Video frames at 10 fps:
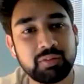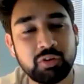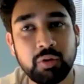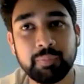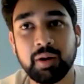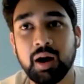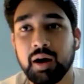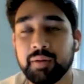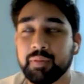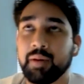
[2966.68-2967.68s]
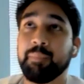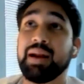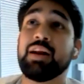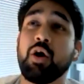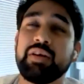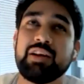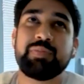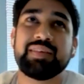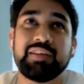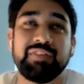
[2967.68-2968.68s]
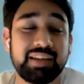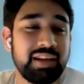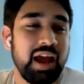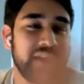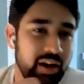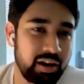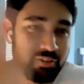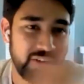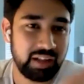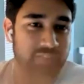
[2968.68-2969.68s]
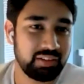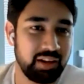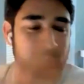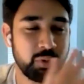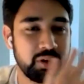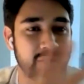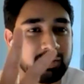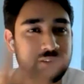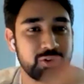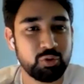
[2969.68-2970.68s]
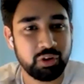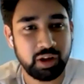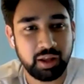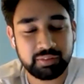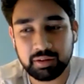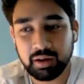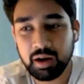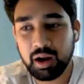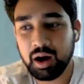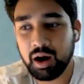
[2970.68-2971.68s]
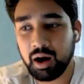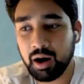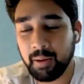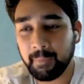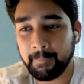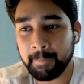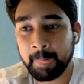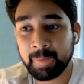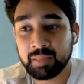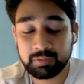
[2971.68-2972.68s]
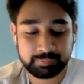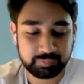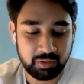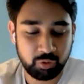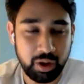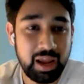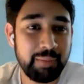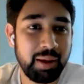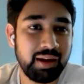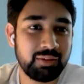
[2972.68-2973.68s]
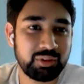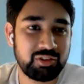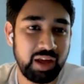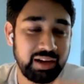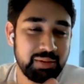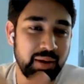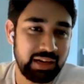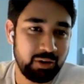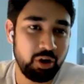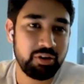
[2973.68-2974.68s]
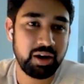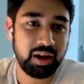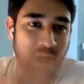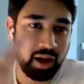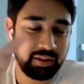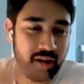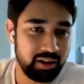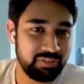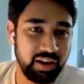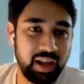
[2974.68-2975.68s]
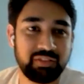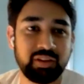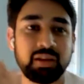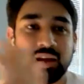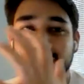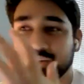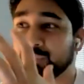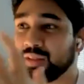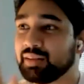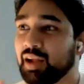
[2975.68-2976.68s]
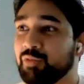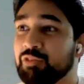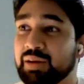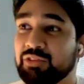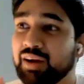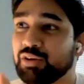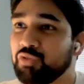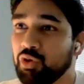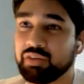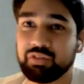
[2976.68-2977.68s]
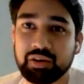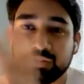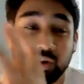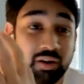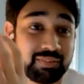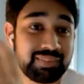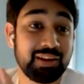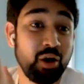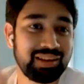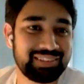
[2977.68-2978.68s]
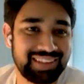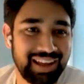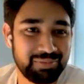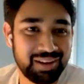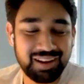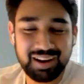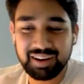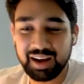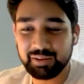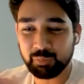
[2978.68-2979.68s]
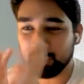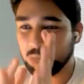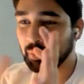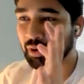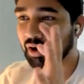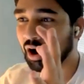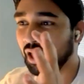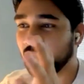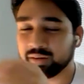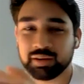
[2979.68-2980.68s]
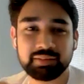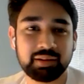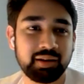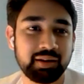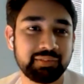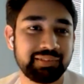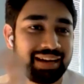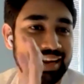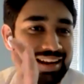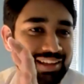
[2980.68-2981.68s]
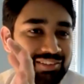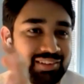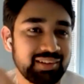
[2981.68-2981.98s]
so money laundering specifically and terror financing, let's put the two together. So AML, which is anti-money laundering and terror financing, is something that we've been trying to focus on for the longest time, right? We were put on the gray list